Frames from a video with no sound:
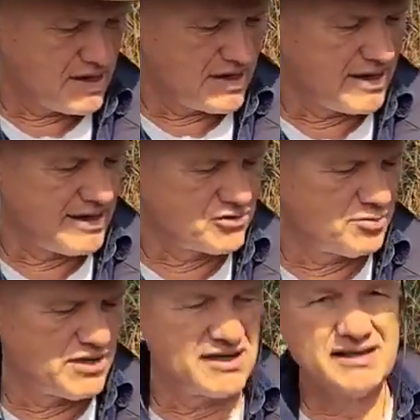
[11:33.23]

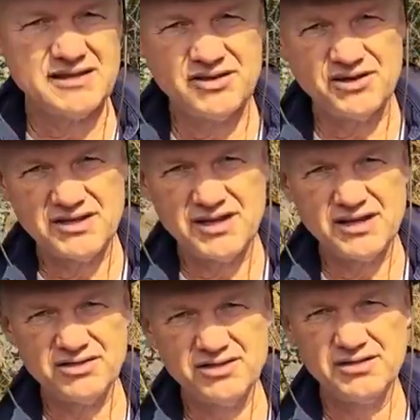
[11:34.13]
Electromagnetic
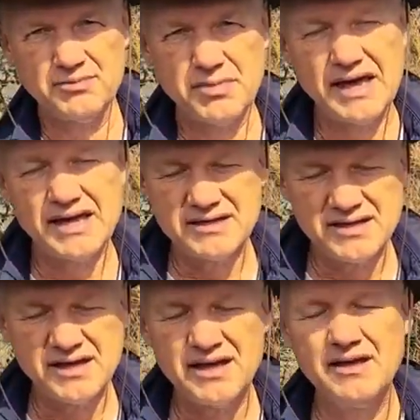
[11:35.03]
radiation, bad
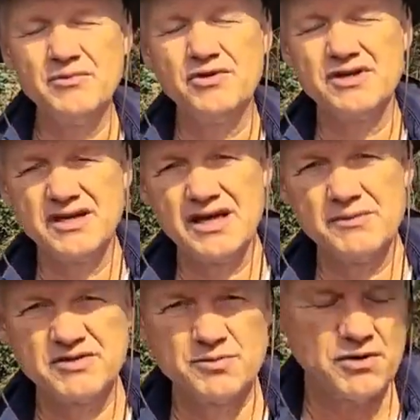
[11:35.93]
EM or
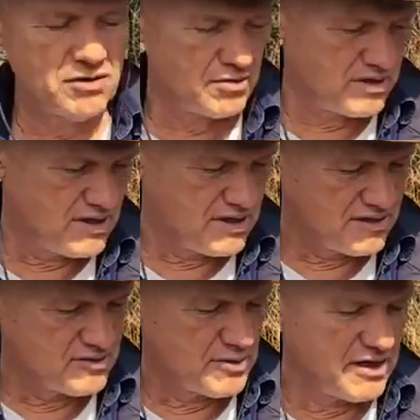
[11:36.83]
EM smoke,
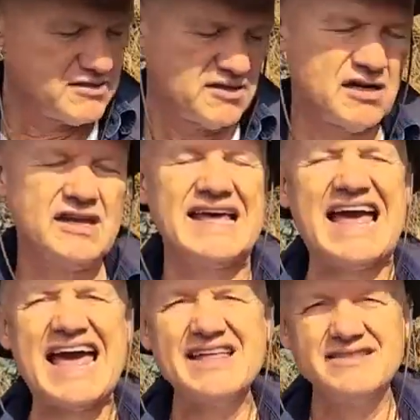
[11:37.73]
is basically
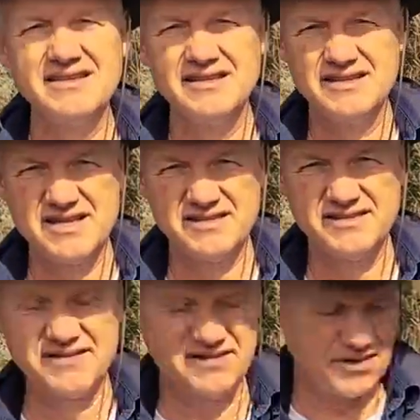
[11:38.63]
at
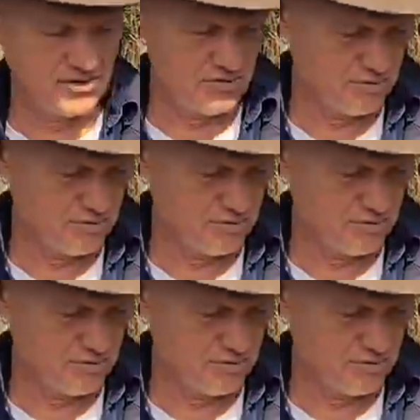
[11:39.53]
0.